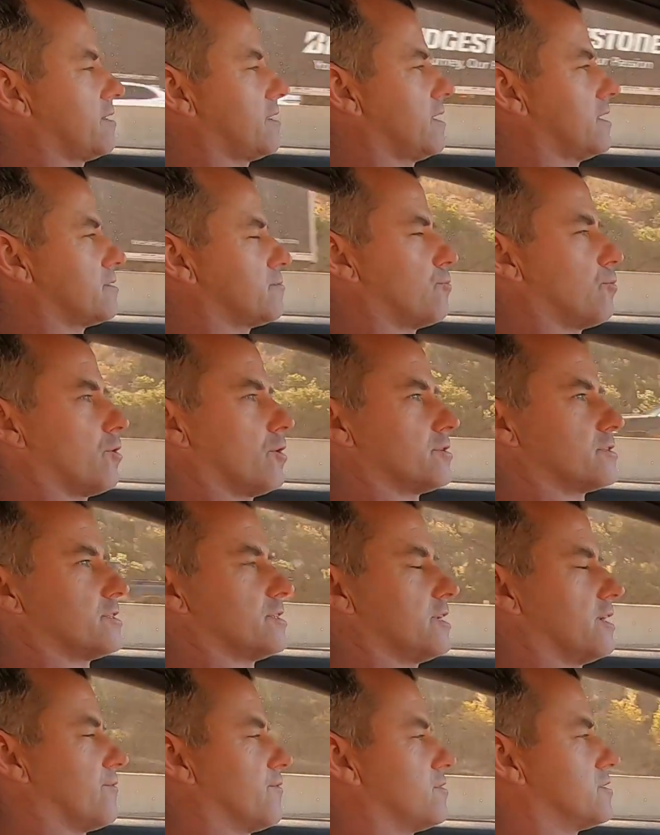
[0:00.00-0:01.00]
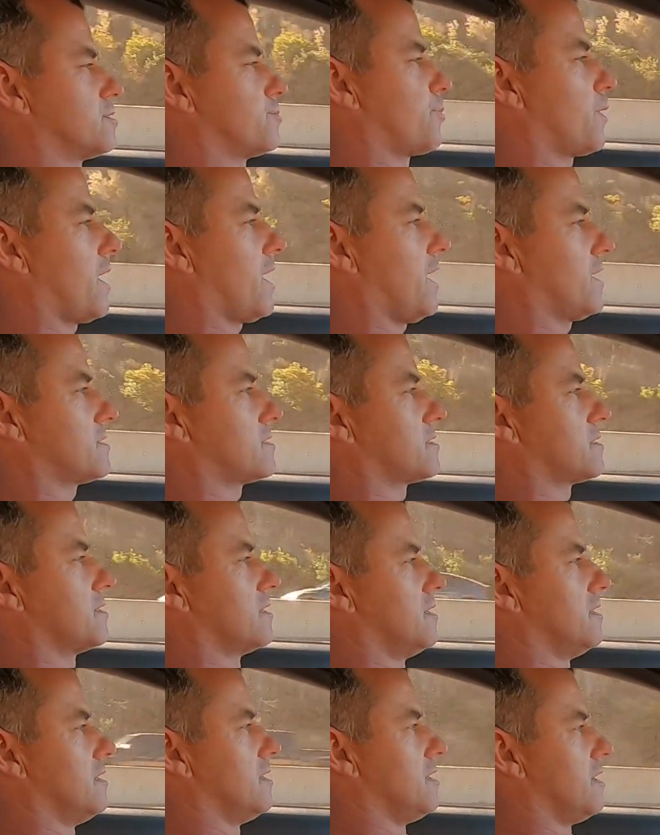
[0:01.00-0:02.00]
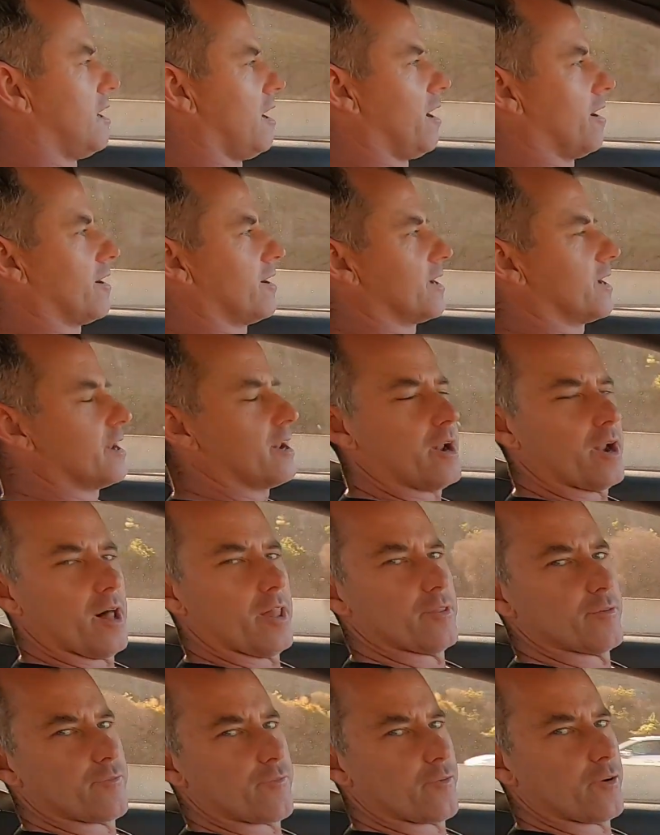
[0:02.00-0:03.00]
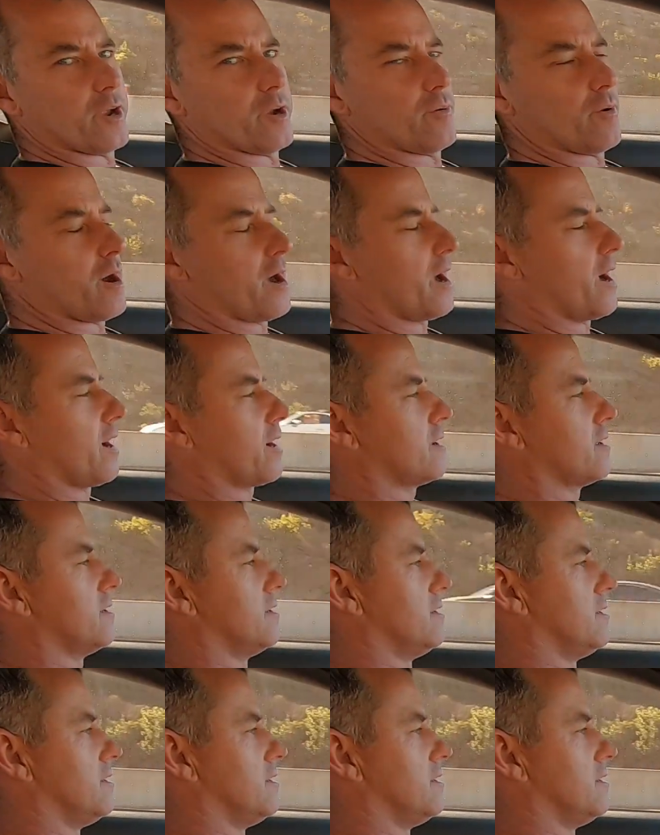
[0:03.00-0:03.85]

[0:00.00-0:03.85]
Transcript: It gets worse in different spots. I'm going to get it on the freeway.